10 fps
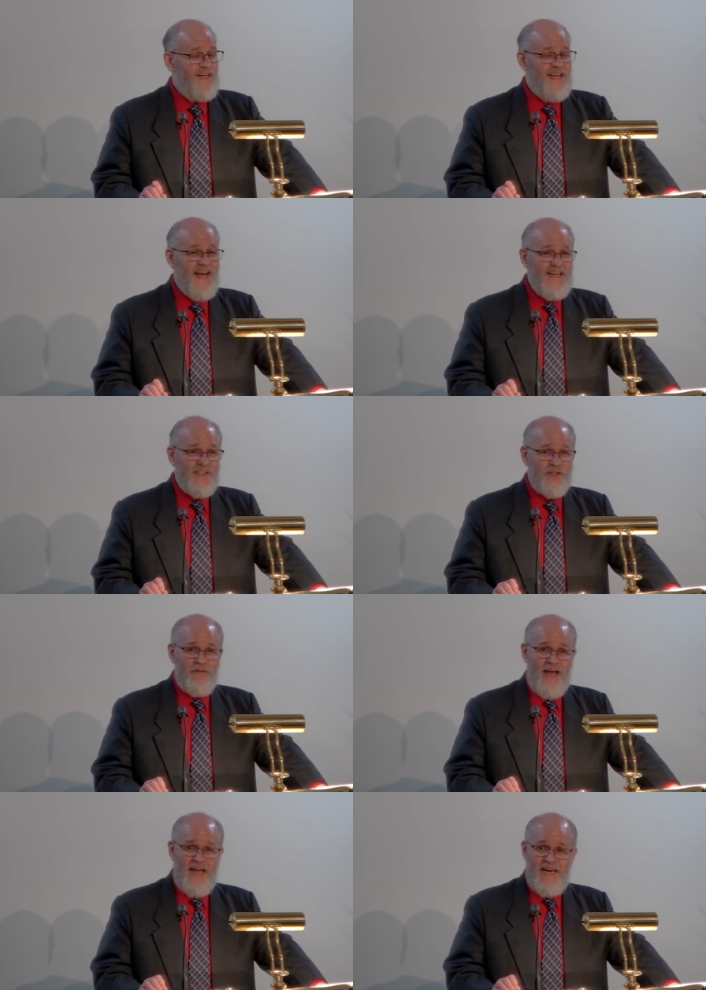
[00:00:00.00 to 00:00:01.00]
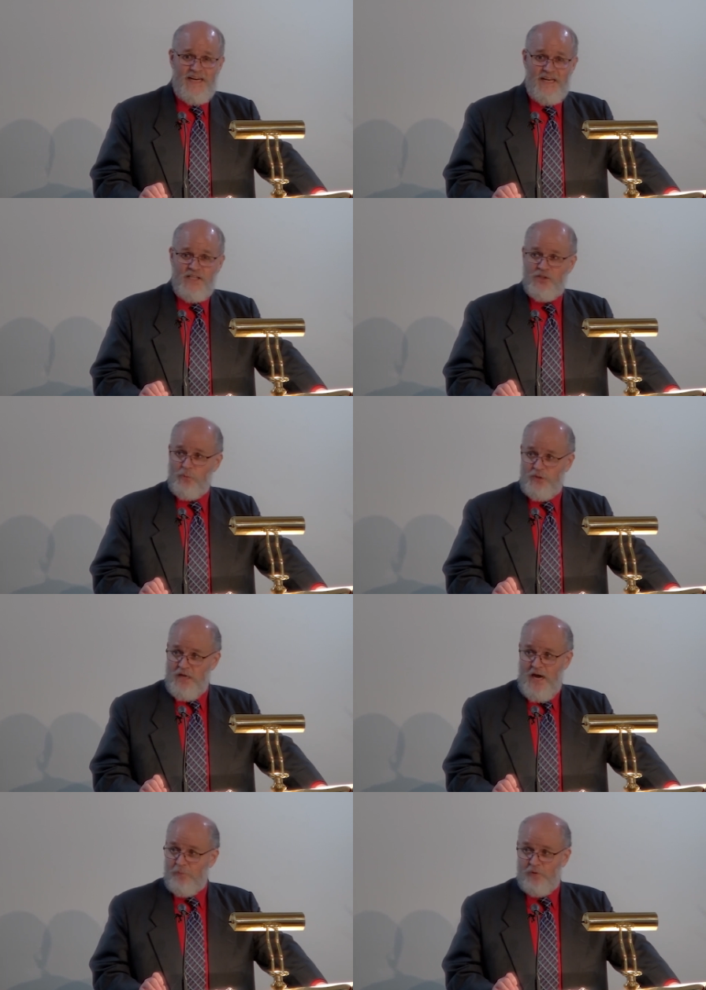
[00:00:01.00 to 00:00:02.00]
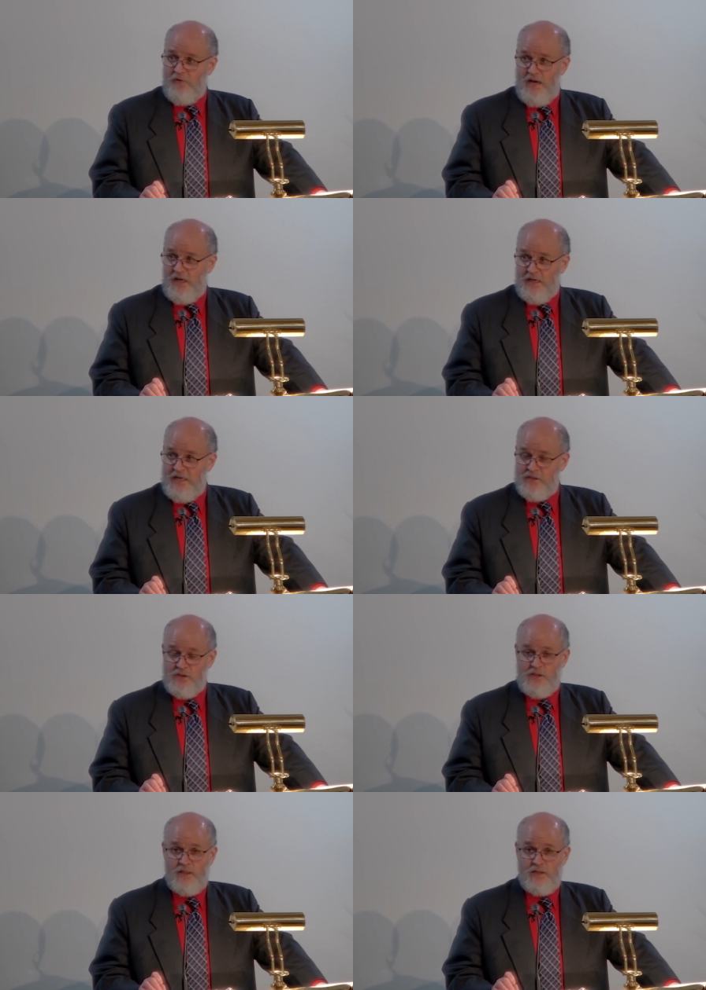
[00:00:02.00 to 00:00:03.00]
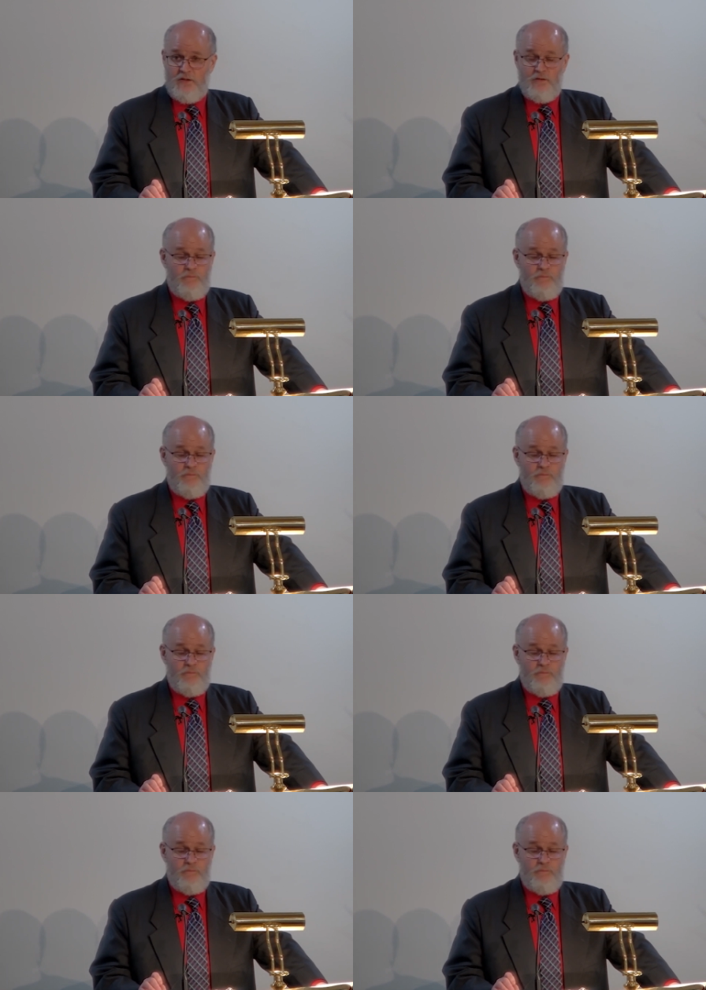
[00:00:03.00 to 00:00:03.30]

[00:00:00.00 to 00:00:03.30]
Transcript: the gates of Hades would not prevail against it,